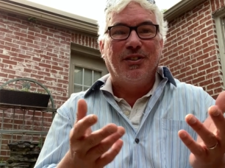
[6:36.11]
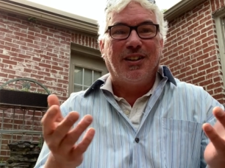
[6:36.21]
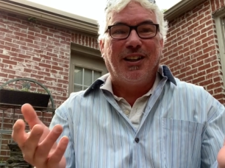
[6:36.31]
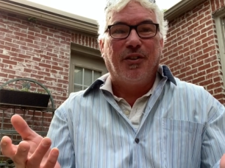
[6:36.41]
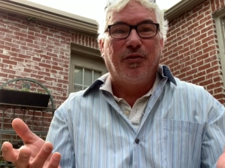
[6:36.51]
It's
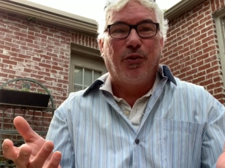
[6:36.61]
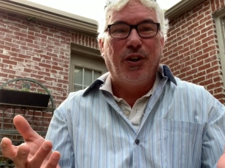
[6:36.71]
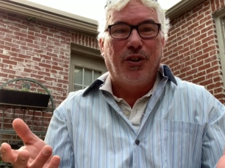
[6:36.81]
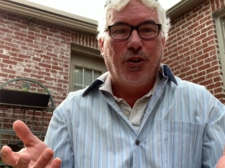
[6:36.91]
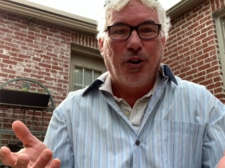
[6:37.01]
like a free
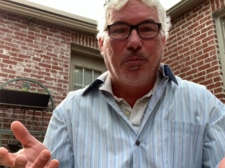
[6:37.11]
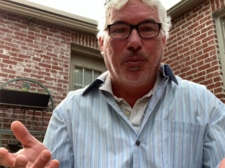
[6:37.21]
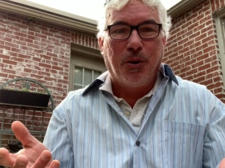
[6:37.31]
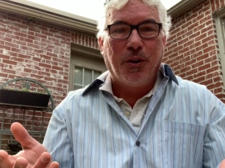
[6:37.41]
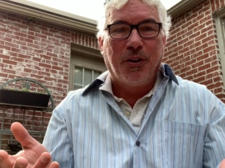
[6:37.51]

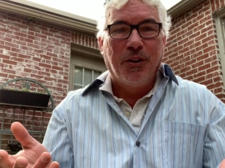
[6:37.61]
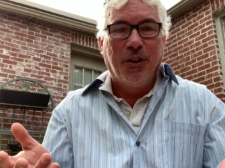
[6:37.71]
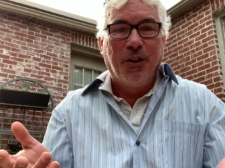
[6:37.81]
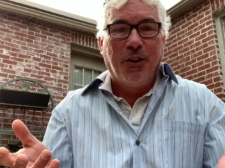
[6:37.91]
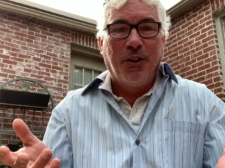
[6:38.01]
cookbook.
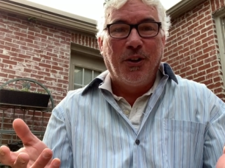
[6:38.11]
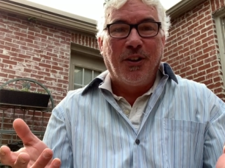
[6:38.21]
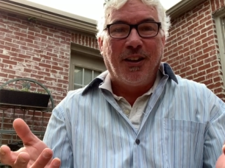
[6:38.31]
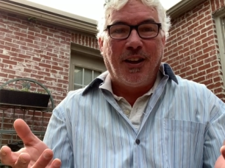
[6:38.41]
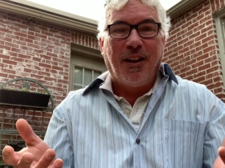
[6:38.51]

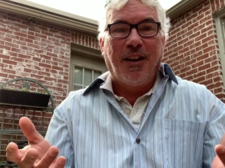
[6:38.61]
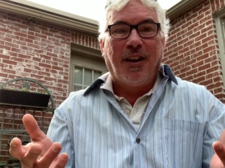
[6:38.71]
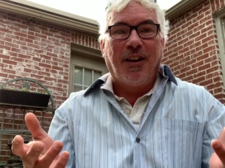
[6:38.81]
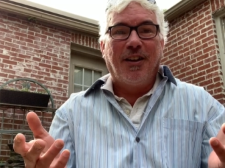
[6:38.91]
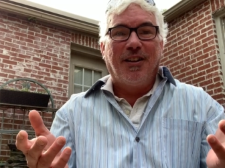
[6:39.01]

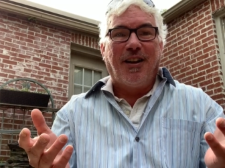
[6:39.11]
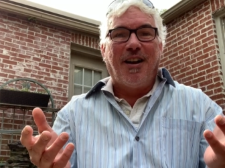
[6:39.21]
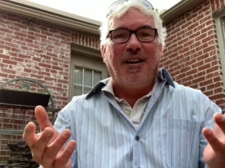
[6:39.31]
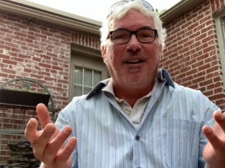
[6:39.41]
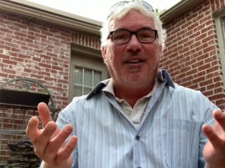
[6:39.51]
Yeah,
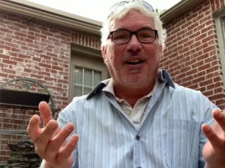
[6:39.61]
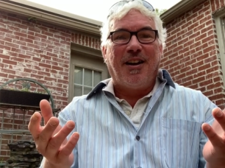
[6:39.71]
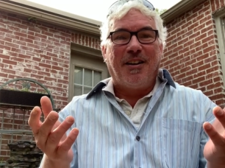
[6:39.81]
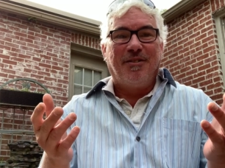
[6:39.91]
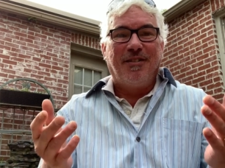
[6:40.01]
I,
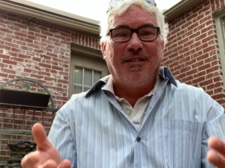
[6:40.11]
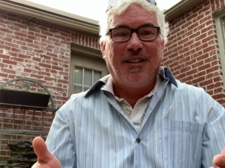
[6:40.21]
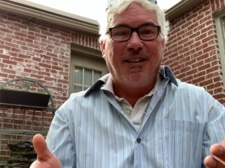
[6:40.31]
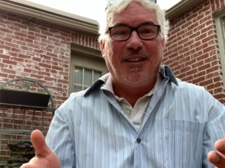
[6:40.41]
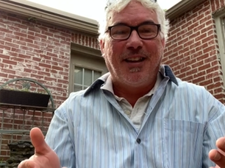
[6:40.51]
I,
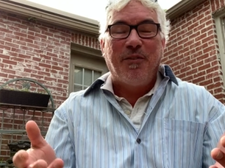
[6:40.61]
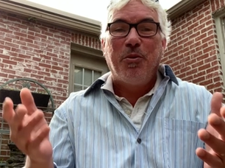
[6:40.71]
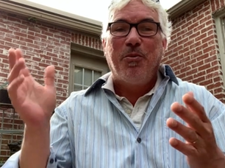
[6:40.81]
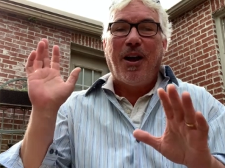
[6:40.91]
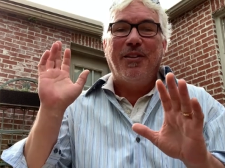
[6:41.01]

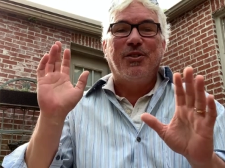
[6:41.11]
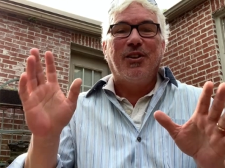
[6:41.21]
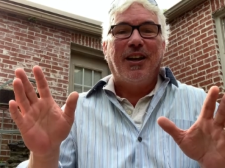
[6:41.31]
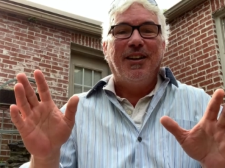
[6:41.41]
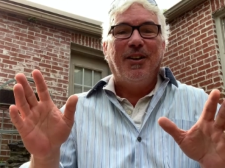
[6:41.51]
everybody,
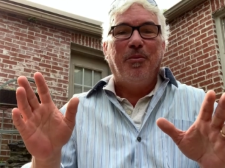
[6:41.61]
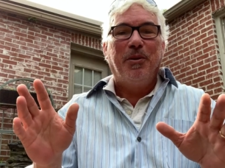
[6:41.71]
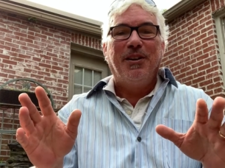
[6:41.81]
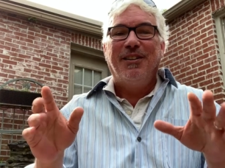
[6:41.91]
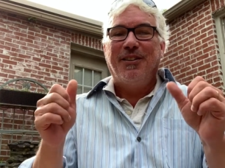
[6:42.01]
Second
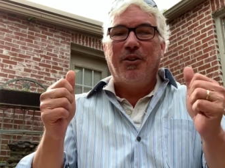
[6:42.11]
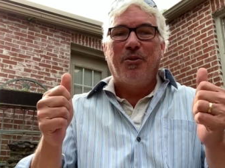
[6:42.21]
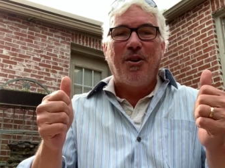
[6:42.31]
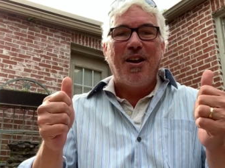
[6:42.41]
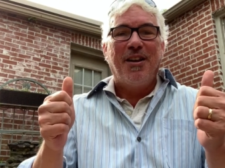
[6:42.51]
Helping,
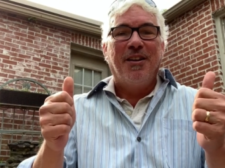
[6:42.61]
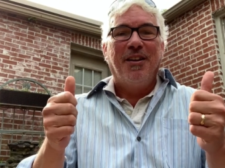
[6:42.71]
great.